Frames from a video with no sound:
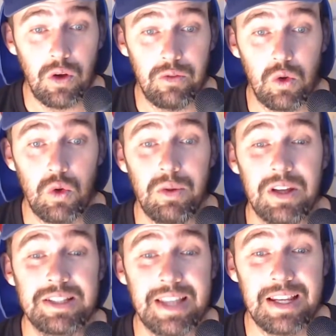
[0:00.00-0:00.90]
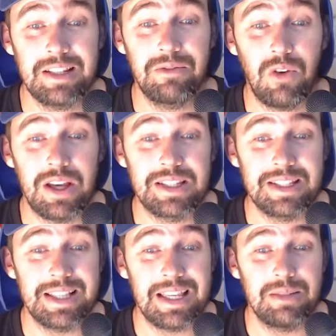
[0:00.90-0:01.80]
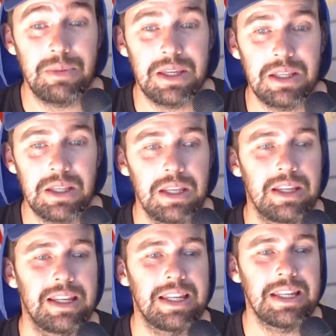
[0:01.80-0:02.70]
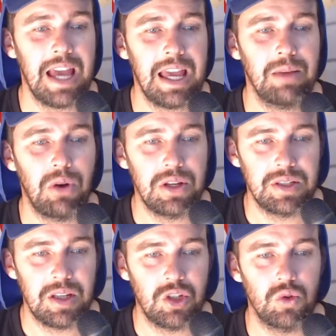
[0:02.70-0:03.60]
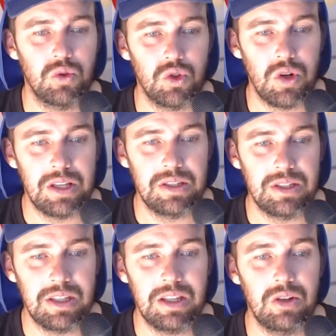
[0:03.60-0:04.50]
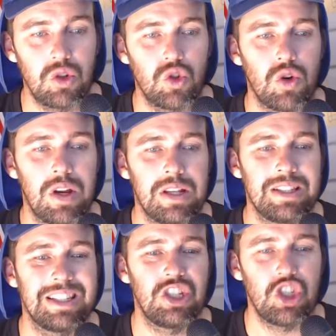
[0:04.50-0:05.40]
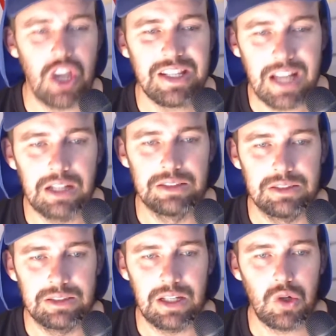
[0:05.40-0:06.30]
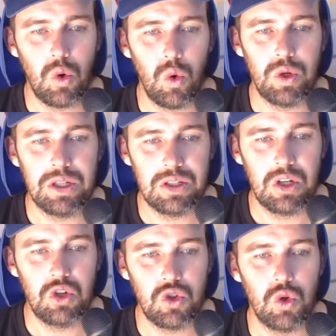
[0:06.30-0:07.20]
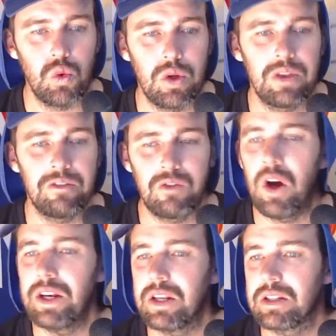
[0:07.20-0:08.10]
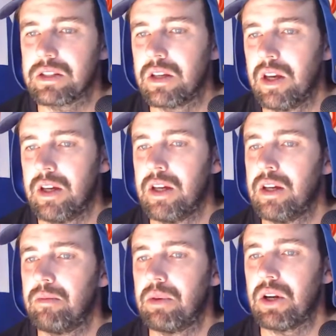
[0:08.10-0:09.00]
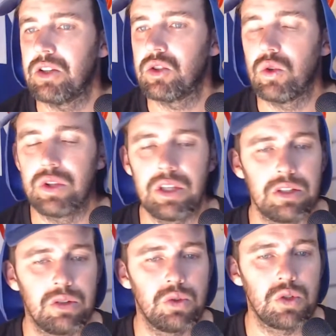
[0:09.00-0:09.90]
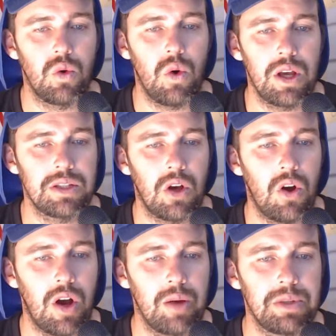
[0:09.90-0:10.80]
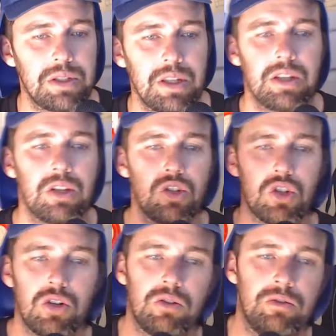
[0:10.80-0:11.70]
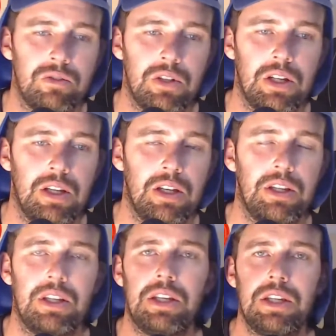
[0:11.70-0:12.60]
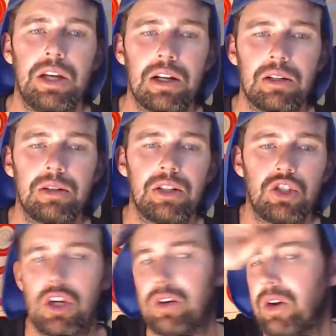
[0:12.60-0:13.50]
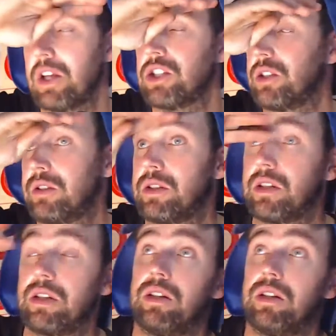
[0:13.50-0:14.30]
of whom identify as lesbian, gay, bisexual, or transgender, according to the findings. But I thought that there was always a high percentage of younger generations,